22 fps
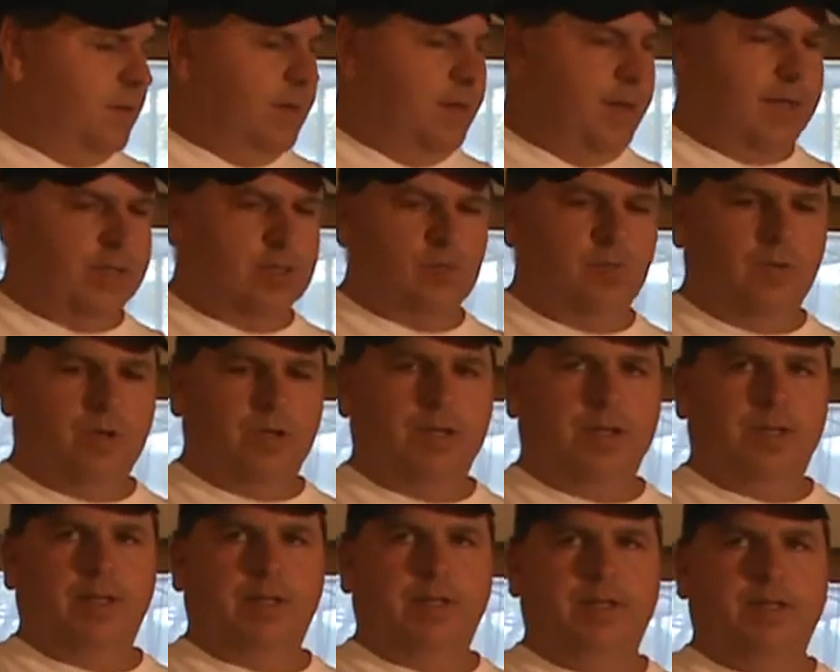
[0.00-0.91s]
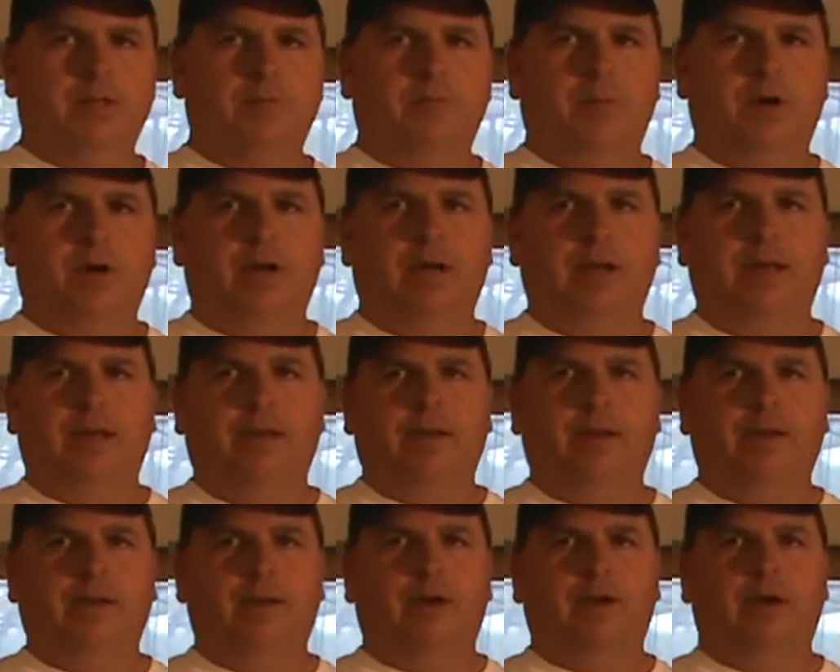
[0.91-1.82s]
Next one is my
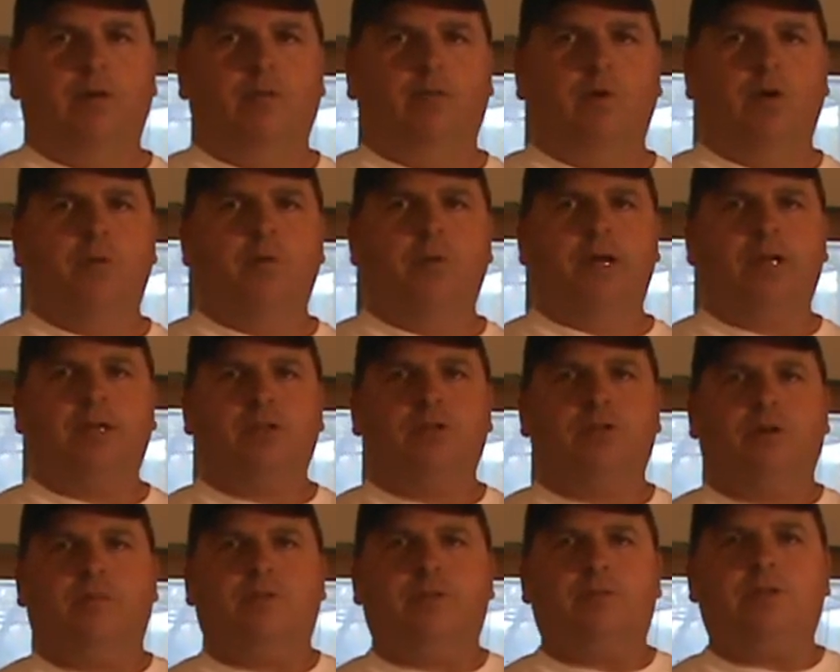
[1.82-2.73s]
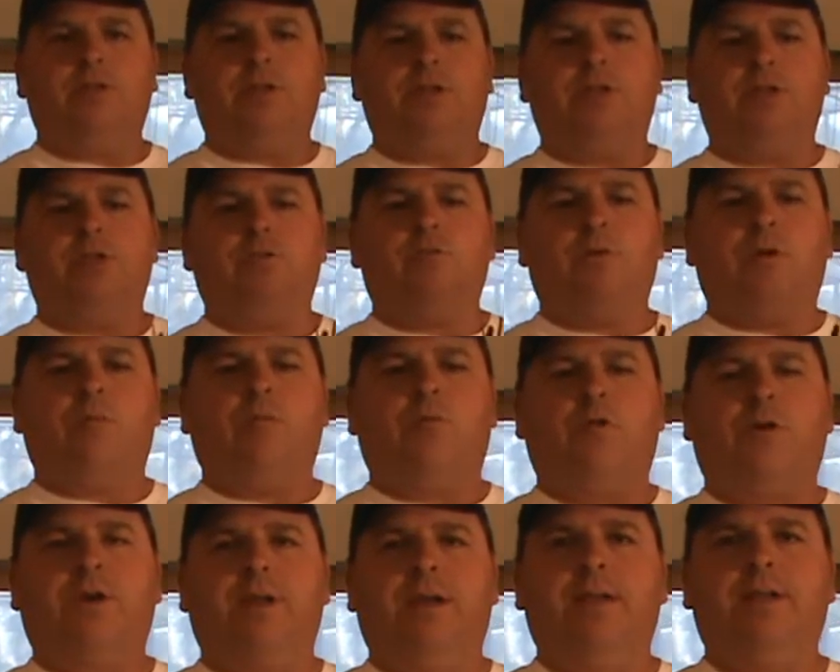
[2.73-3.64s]
Romex strippers. This is when I'm
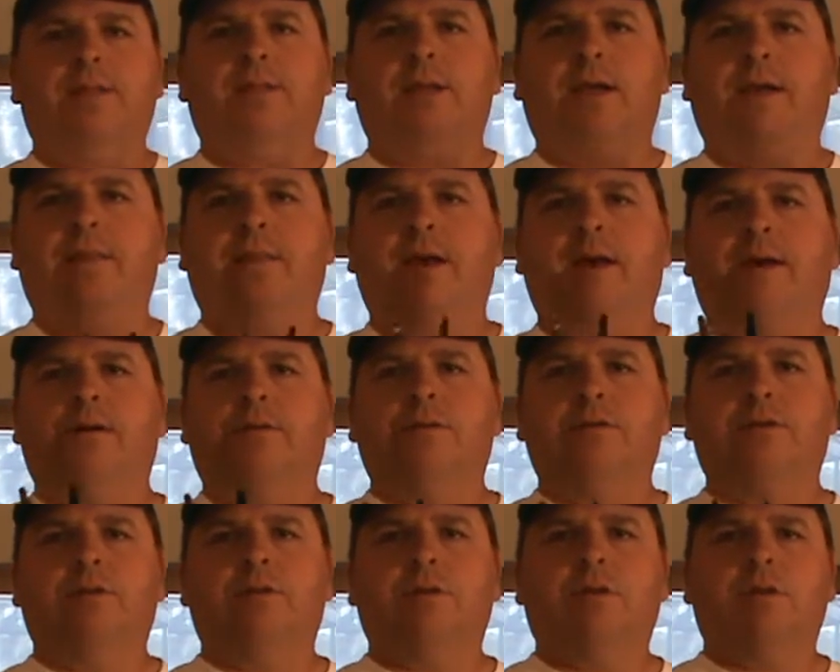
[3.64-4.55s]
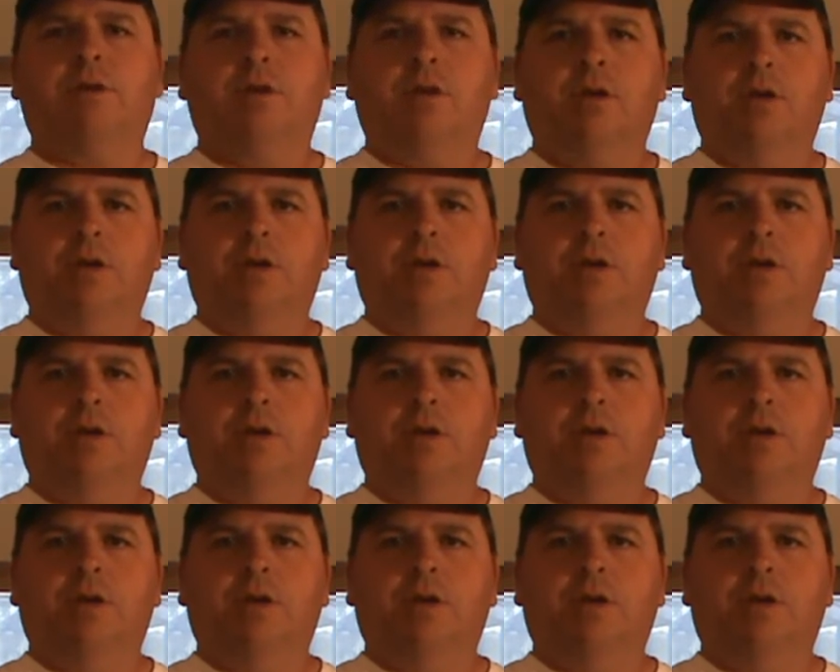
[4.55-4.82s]
working inside the house.